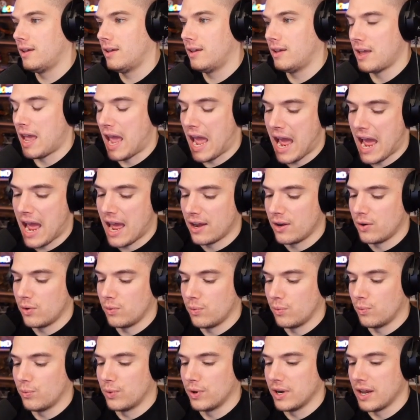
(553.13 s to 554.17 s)
at
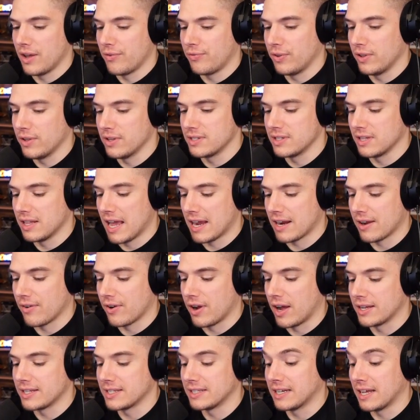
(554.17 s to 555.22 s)
what I feel is the lack of
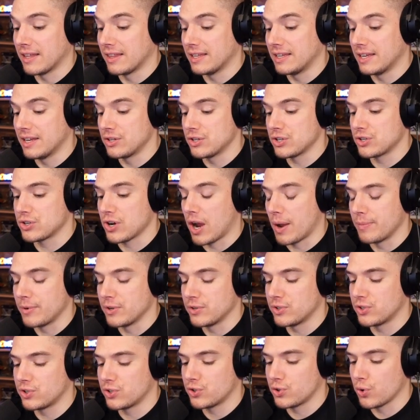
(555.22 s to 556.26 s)
content. Now, they did just drop new
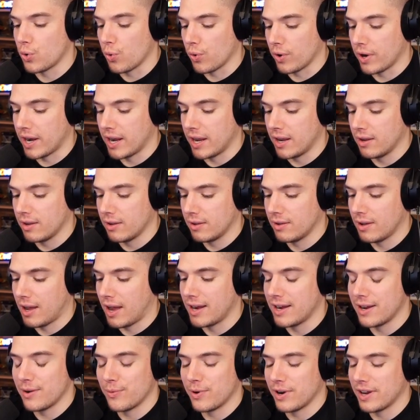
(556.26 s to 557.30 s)
story I
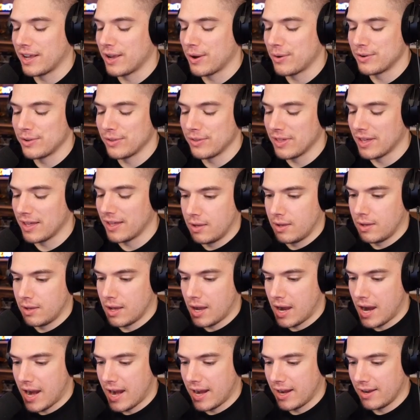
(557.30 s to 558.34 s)
didn't want to go do that. All
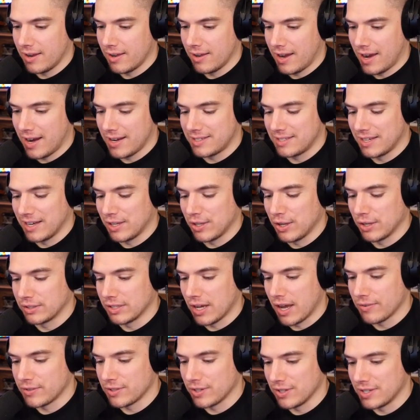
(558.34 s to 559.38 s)
right, I accidentally clicked
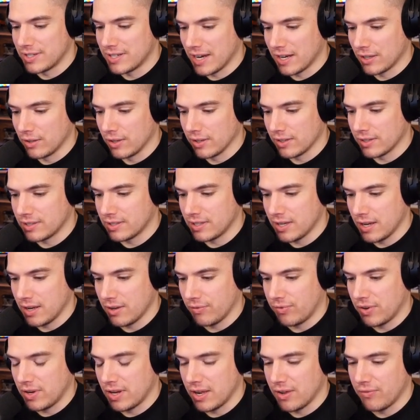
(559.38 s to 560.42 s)
off, so let's take a look and see if
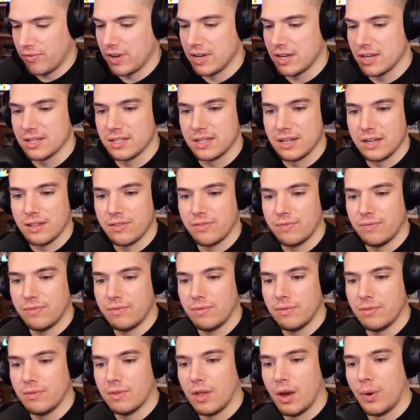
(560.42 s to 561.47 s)
he if he does any.
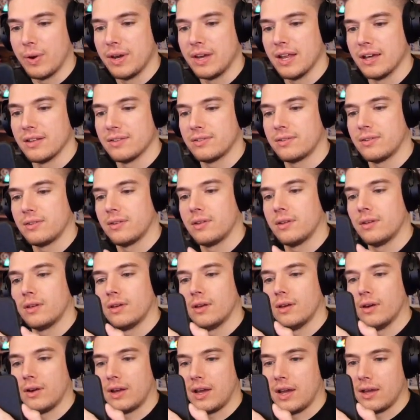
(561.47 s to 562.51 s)
Oh, he does.
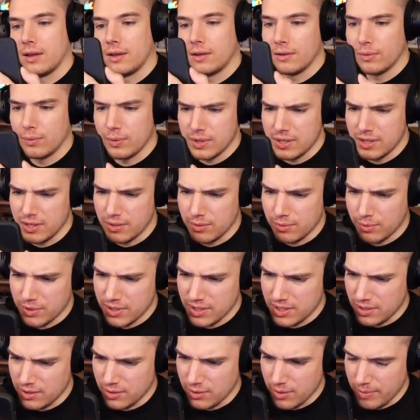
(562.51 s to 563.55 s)
Okay, what is he what is
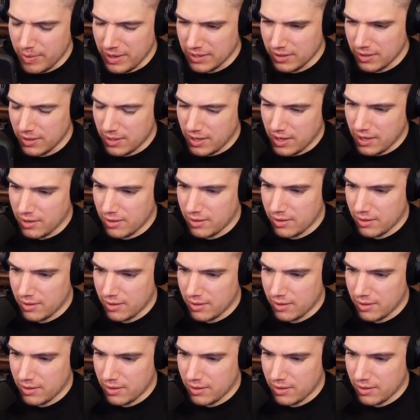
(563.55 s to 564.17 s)
he doing back there? Hang on.